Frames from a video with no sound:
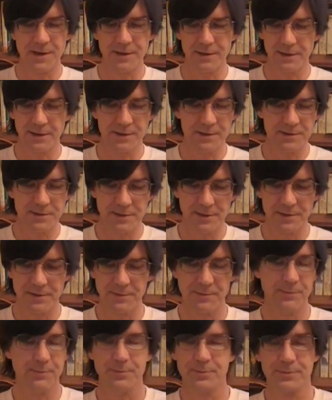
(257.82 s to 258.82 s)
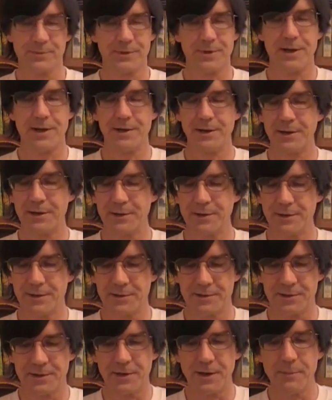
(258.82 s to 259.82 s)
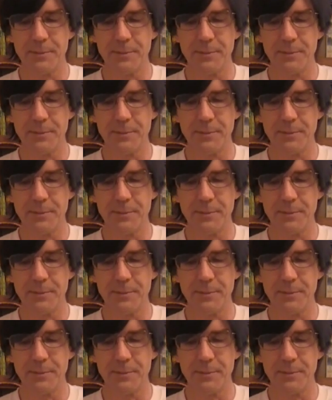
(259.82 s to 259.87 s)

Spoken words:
got nothing. It's a